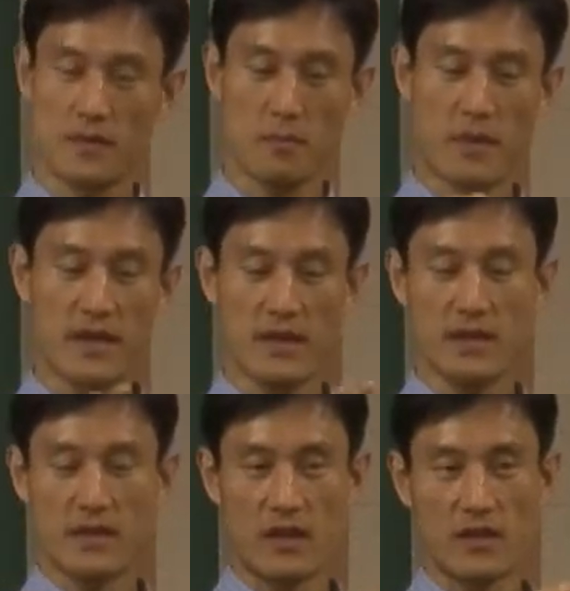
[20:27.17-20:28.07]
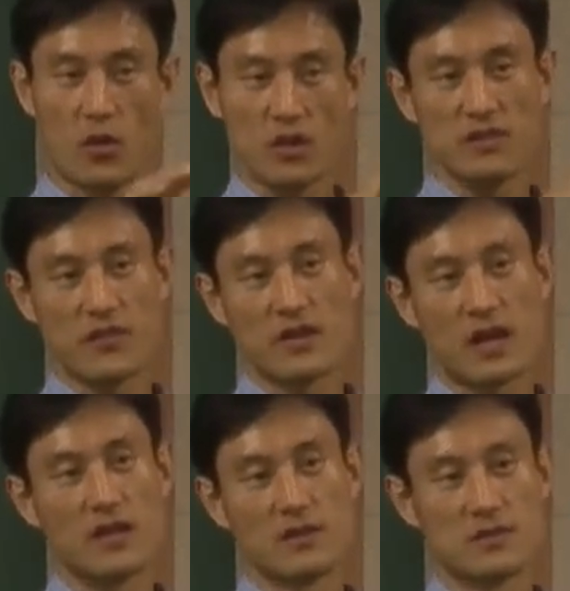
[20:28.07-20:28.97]
make it all different
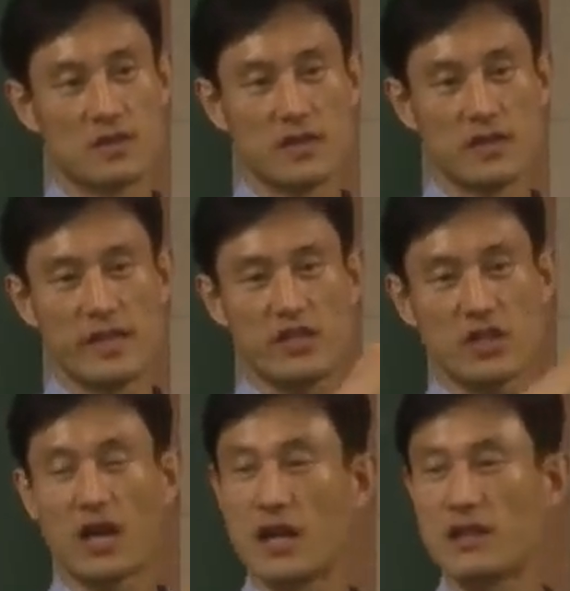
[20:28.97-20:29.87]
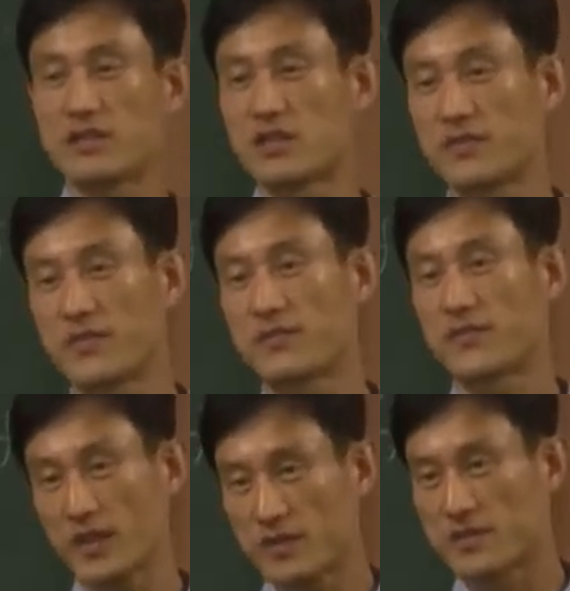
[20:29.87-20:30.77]
colors, right? Each color is a different
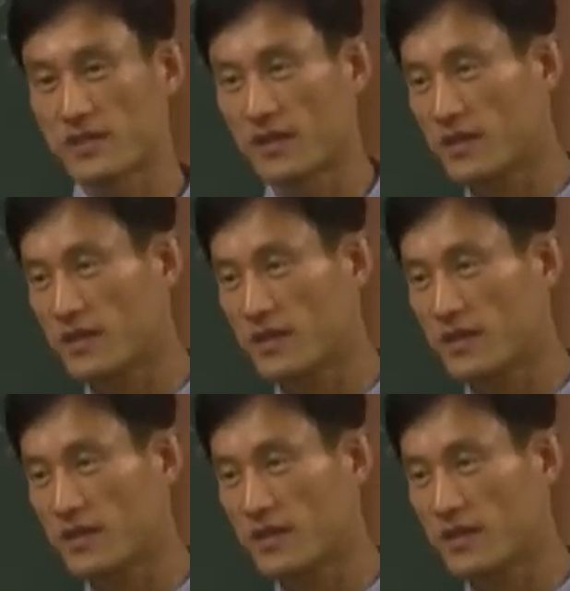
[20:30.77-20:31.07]
frequency.